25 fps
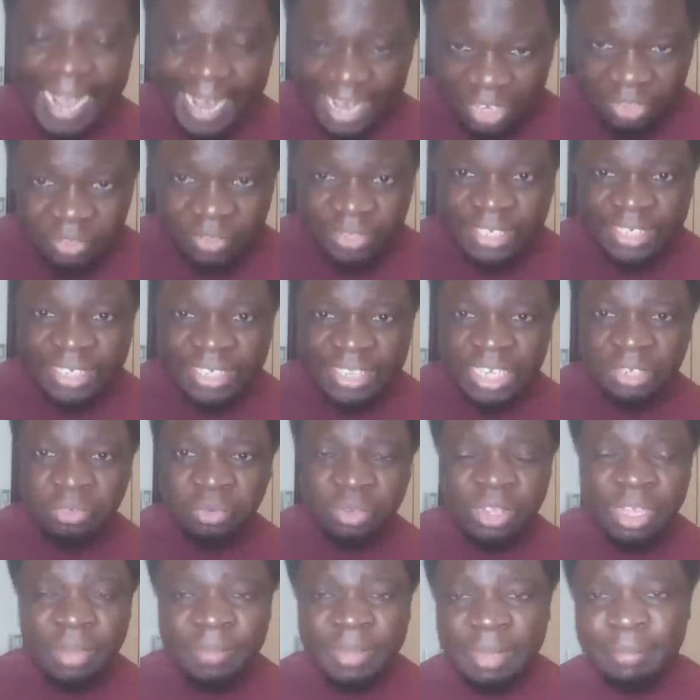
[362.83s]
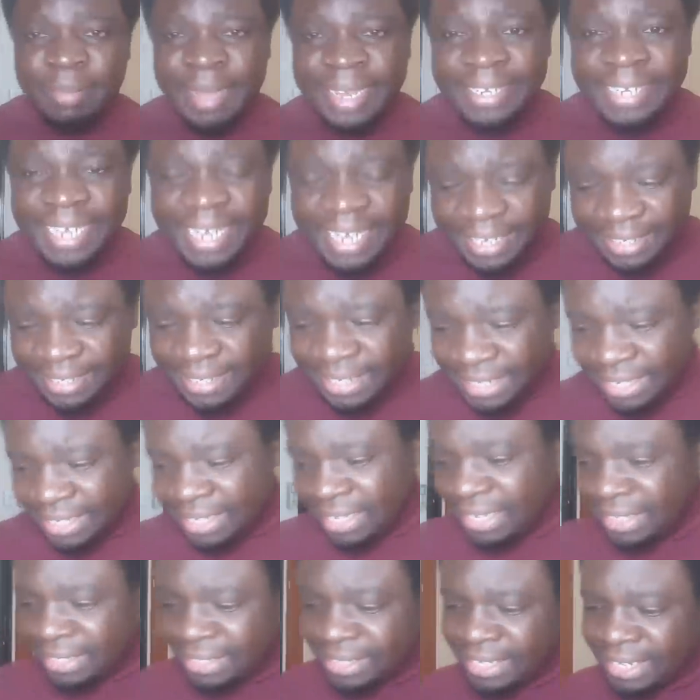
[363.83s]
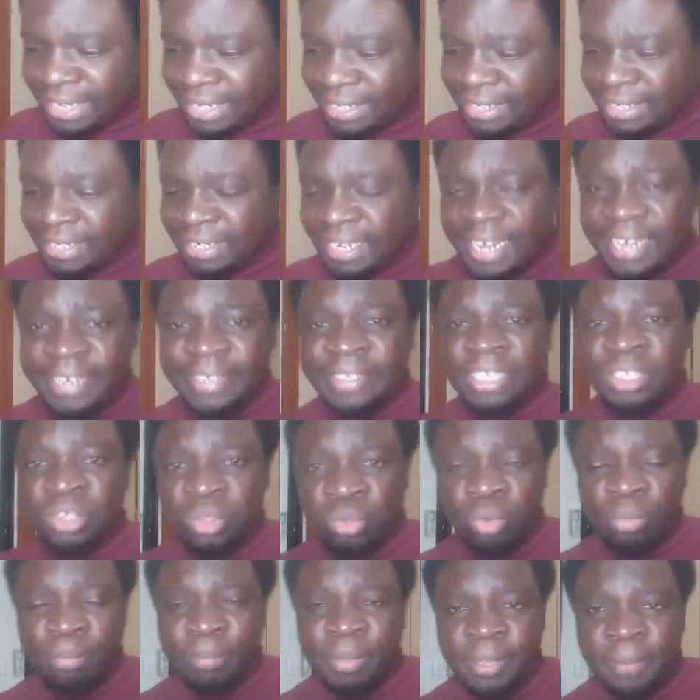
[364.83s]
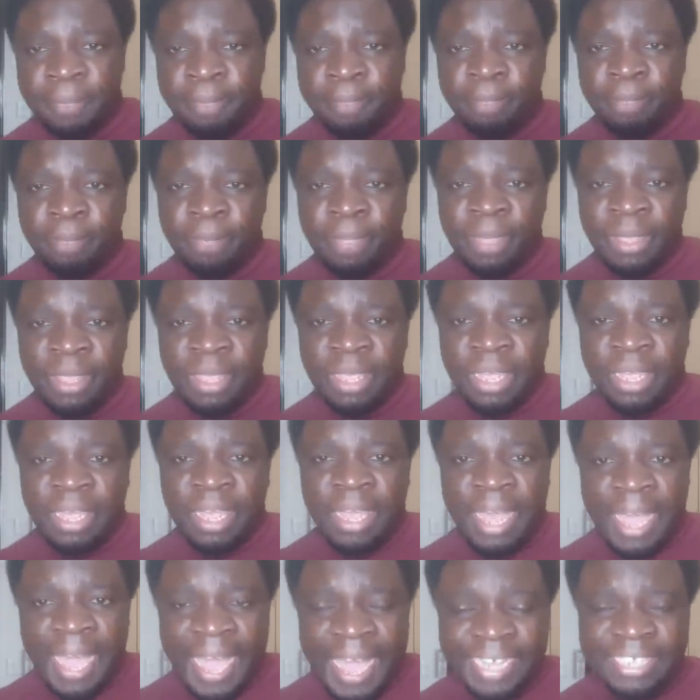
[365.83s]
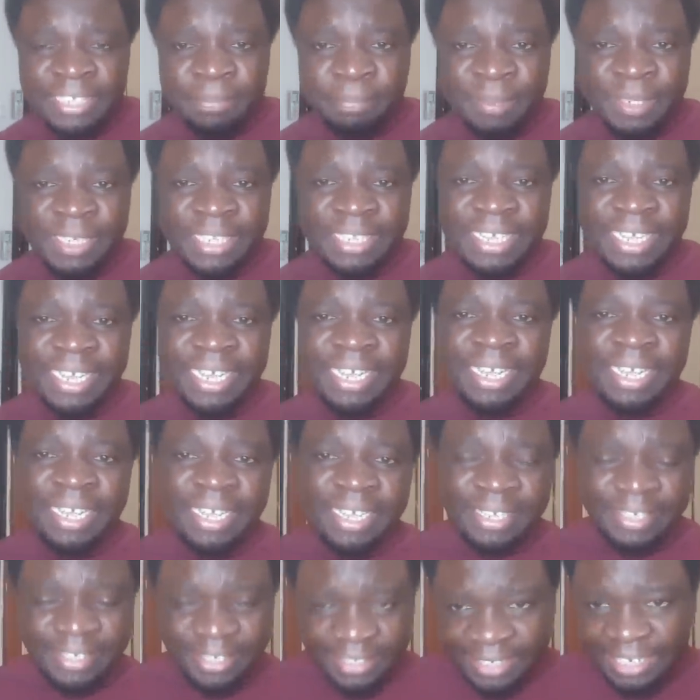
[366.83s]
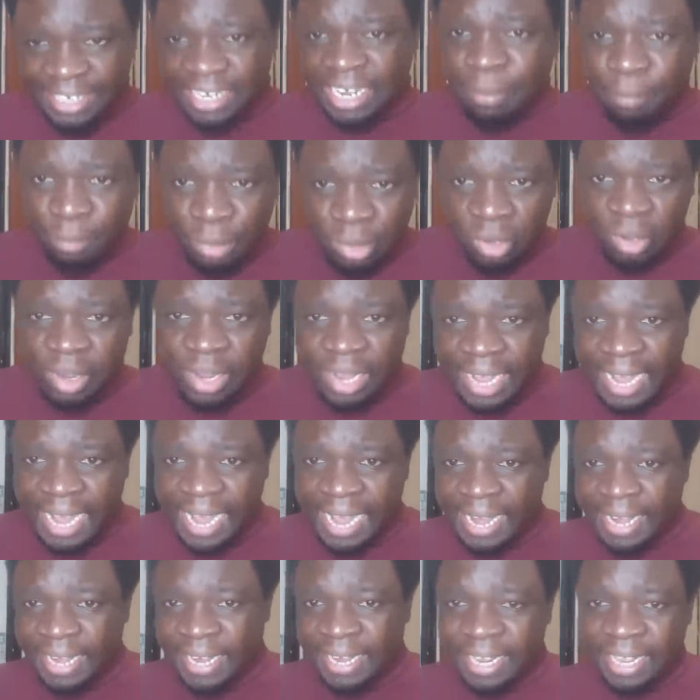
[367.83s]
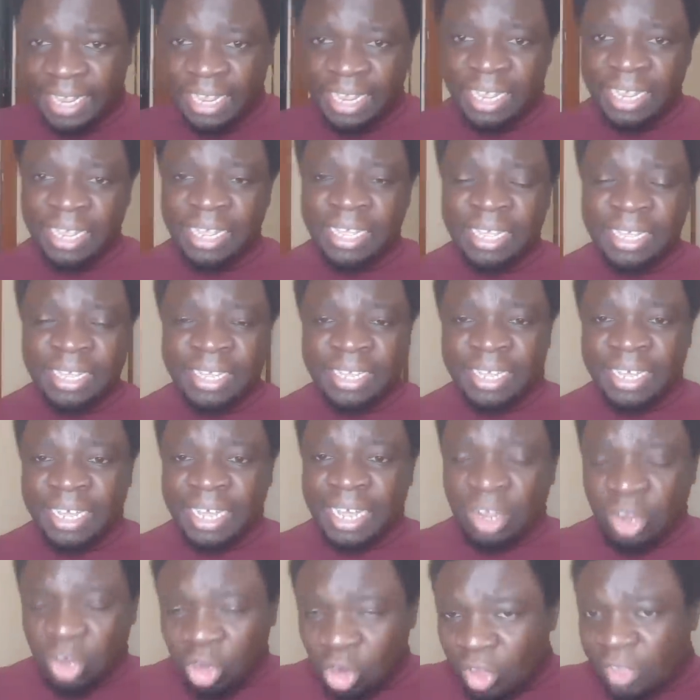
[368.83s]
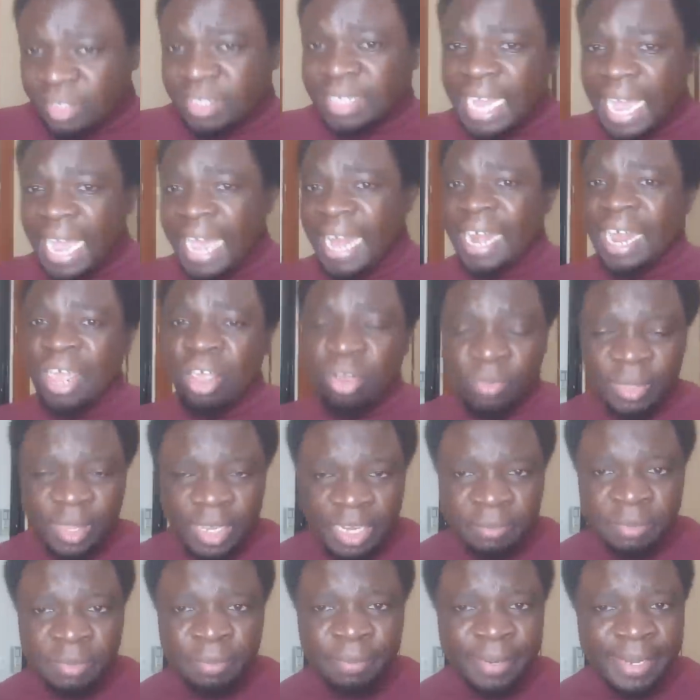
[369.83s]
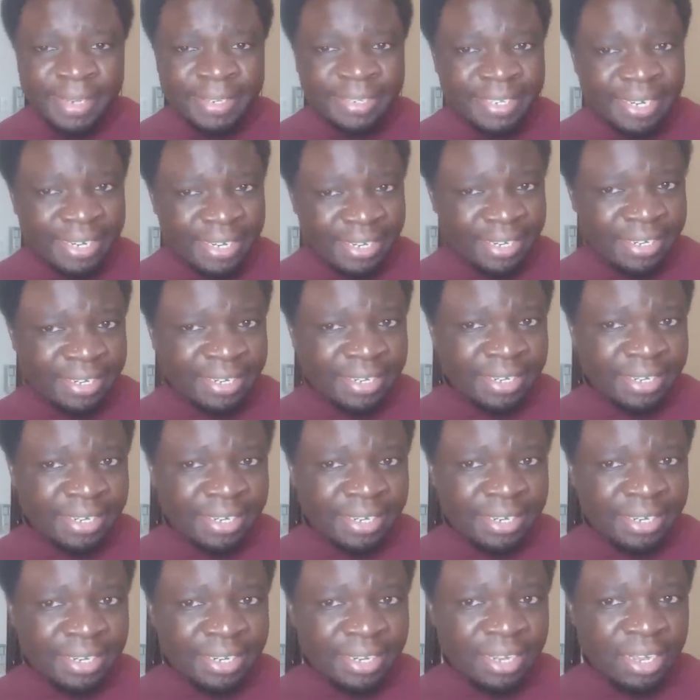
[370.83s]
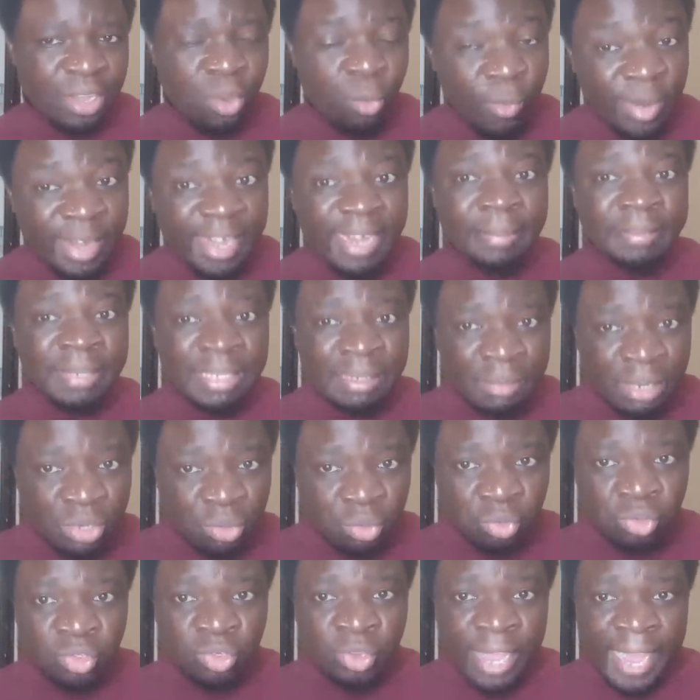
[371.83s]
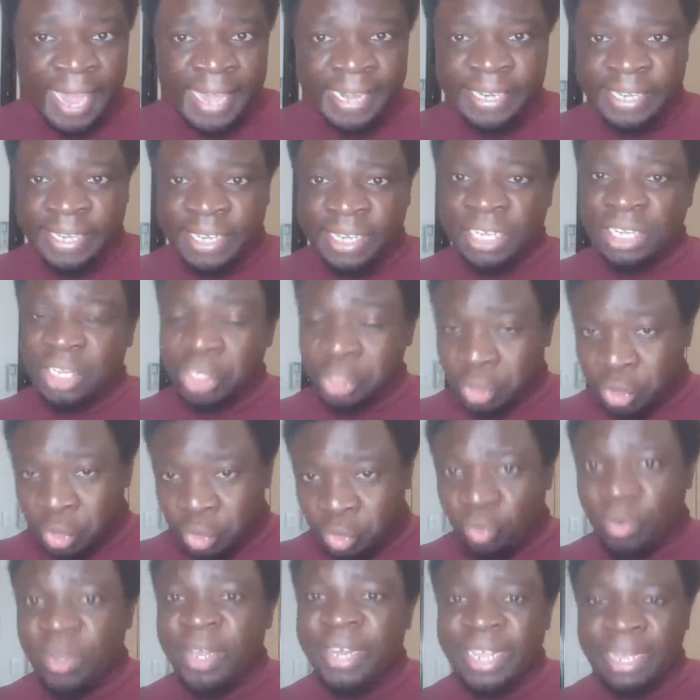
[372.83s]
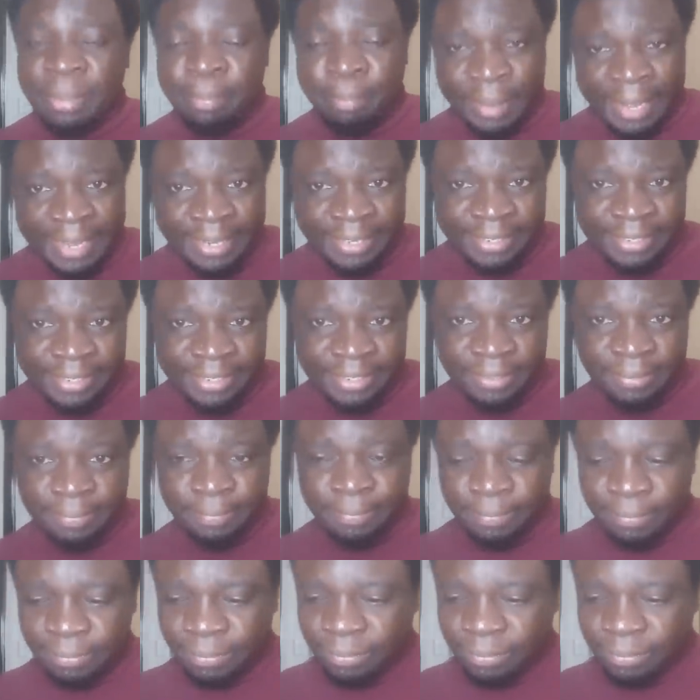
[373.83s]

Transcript: And you see, the truth of the matter is that Dennis Itumbi has been the senior blogger and a close ally of the Deputy President, William Samoei Ruto, and the UDA party.